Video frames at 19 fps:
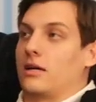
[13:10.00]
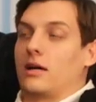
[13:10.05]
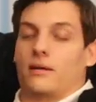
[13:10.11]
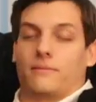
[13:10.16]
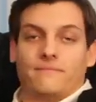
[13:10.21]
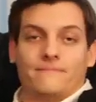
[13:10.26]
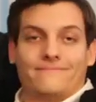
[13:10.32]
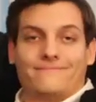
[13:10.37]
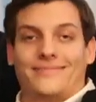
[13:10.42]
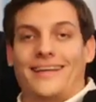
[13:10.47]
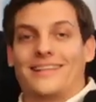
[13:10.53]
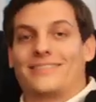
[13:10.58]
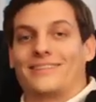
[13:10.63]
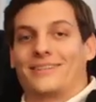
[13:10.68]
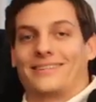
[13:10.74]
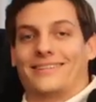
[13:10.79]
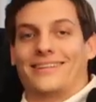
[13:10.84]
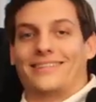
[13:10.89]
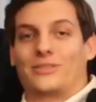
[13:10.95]
on. Oh, that's,
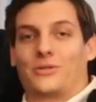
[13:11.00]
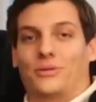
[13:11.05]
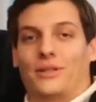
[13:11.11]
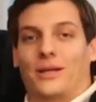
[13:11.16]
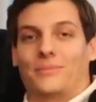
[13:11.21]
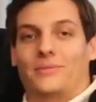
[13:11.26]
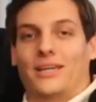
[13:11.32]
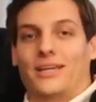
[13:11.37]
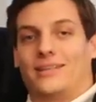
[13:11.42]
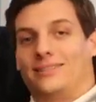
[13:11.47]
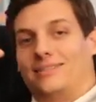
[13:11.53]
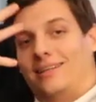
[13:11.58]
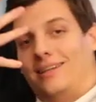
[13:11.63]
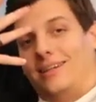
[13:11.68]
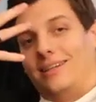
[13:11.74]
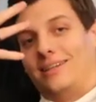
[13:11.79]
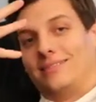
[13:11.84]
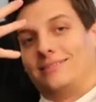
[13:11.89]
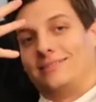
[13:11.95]
a, that's a cool update.
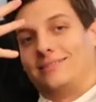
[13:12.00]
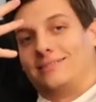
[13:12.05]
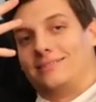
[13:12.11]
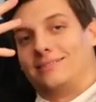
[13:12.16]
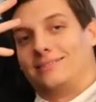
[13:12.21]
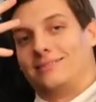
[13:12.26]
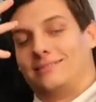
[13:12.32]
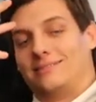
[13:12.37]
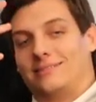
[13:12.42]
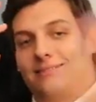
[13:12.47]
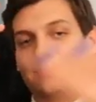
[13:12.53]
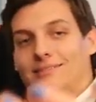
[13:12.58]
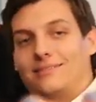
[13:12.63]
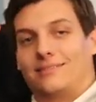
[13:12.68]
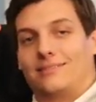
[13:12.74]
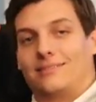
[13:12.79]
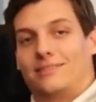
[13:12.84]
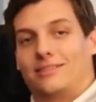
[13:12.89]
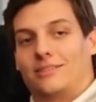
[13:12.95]
Fancy,
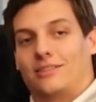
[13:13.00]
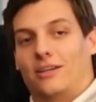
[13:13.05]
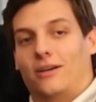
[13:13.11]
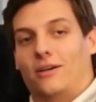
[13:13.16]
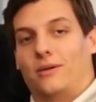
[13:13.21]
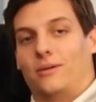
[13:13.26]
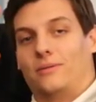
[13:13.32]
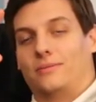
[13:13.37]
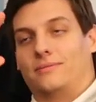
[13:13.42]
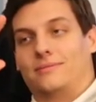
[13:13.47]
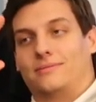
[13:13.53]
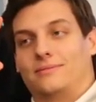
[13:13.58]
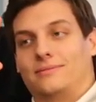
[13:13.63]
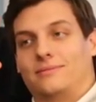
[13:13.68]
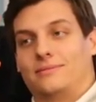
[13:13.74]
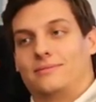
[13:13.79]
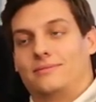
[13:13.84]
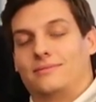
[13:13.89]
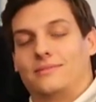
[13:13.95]
love it. So,
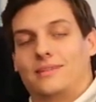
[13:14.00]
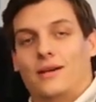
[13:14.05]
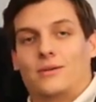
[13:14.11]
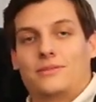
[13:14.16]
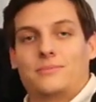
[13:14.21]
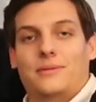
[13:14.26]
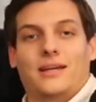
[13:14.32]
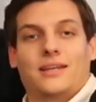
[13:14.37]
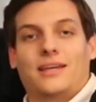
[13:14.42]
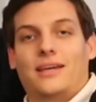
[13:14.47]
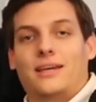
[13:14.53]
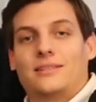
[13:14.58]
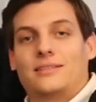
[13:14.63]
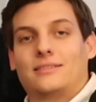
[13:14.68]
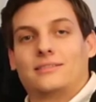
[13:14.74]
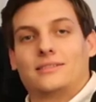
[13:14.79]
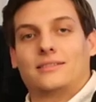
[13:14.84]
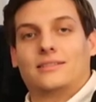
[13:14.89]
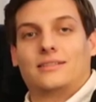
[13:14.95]
I don't have
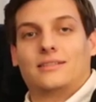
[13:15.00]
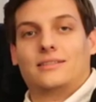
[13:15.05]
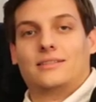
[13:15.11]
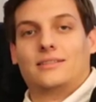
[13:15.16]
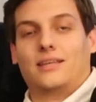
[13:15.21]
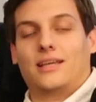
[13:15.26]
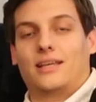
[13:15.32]
rings.